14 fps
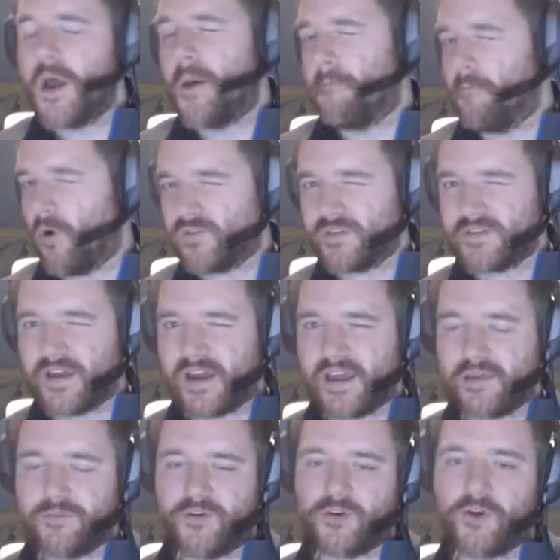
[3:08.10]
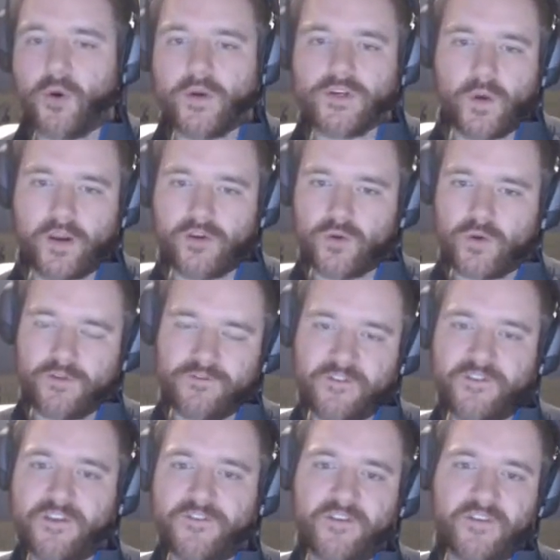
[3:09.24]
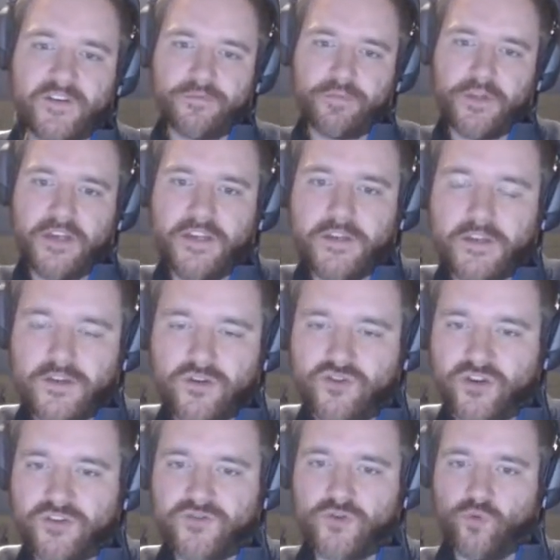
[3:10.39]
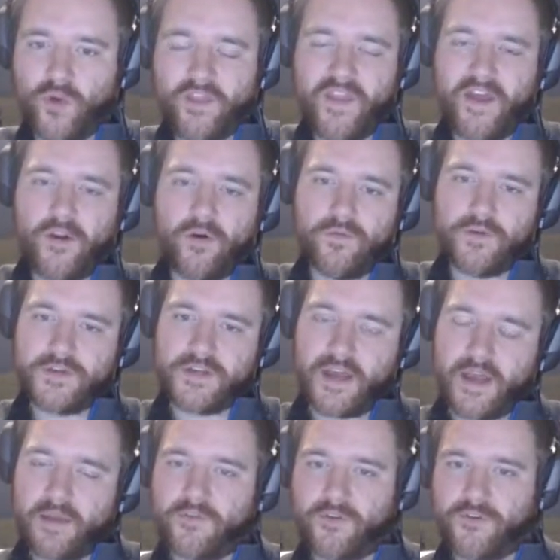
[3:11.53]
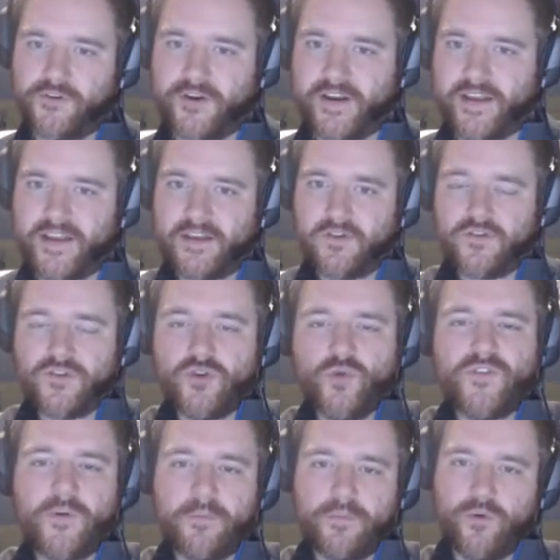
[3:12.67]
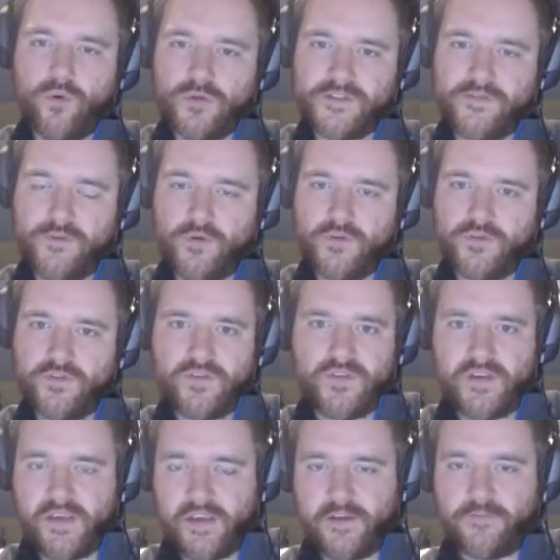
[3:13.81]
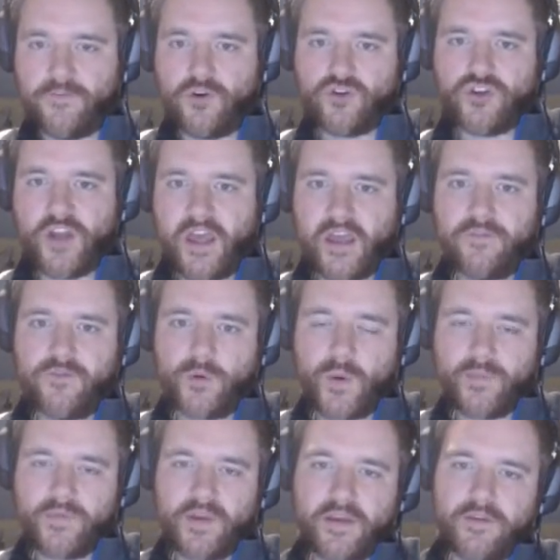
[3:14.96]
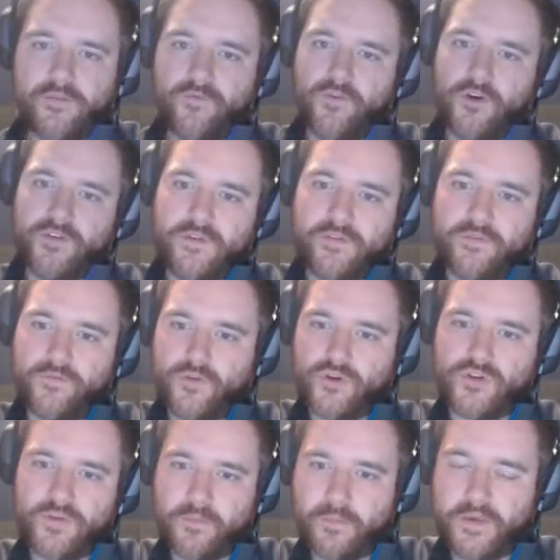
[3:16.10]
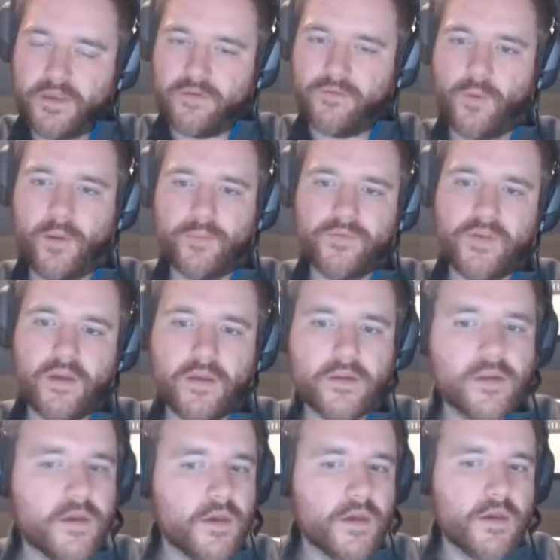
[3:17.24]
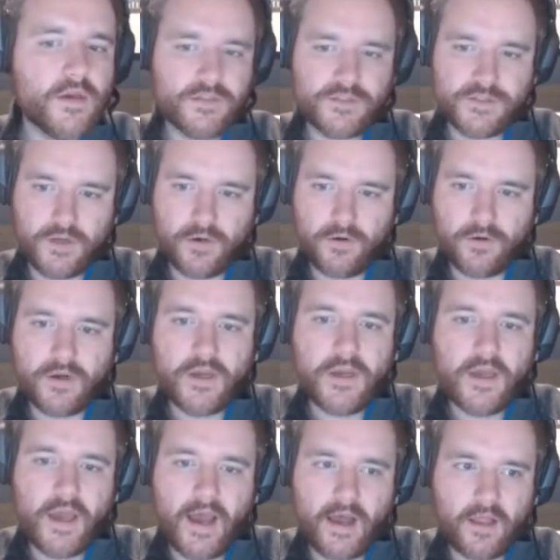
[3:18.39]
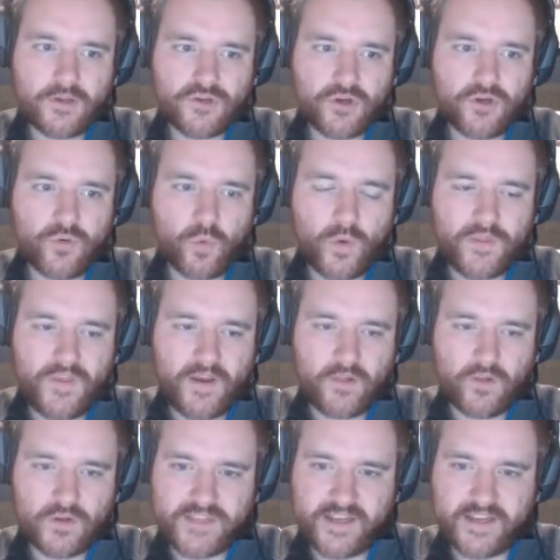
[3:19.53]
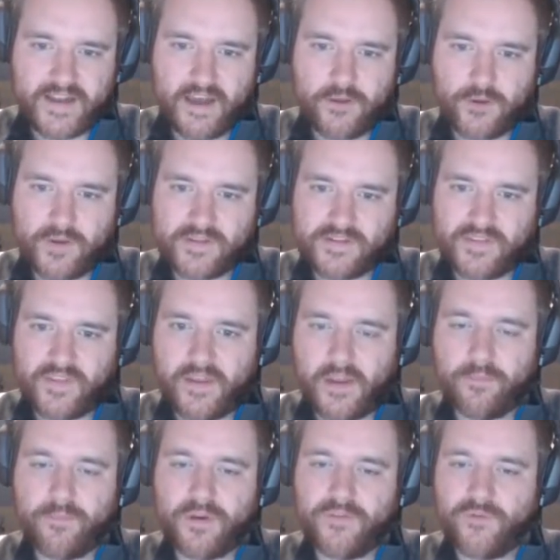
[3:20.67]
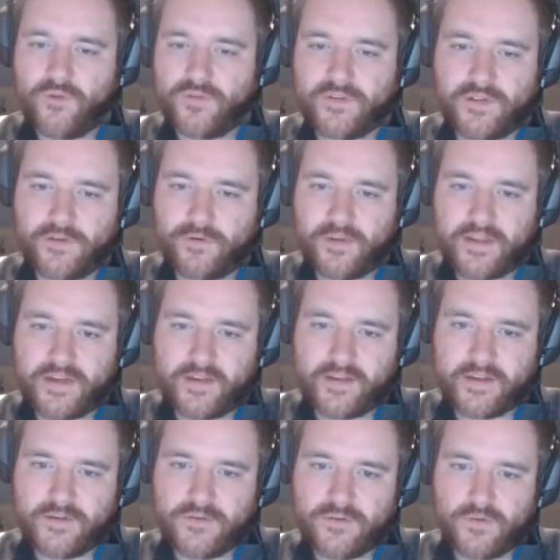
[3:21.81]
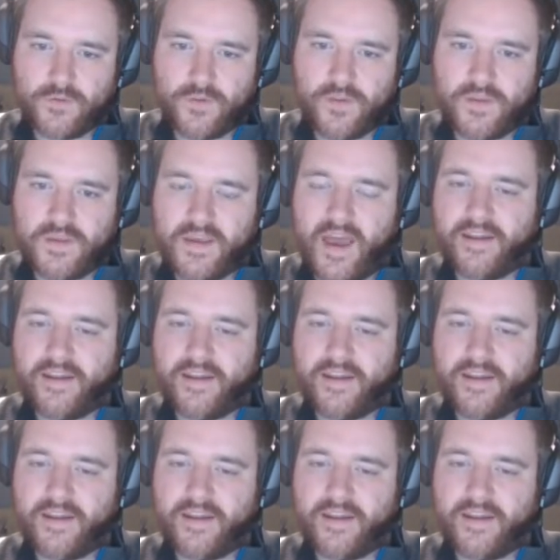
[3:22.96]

most of the time you're going to want to do a 50-50 split just to run that over time. So you're going to get two different pools of users seeing version A of your website versus version B of your website. So I'll show you what that looks like and how you can set that up. But if you just literally click into the edit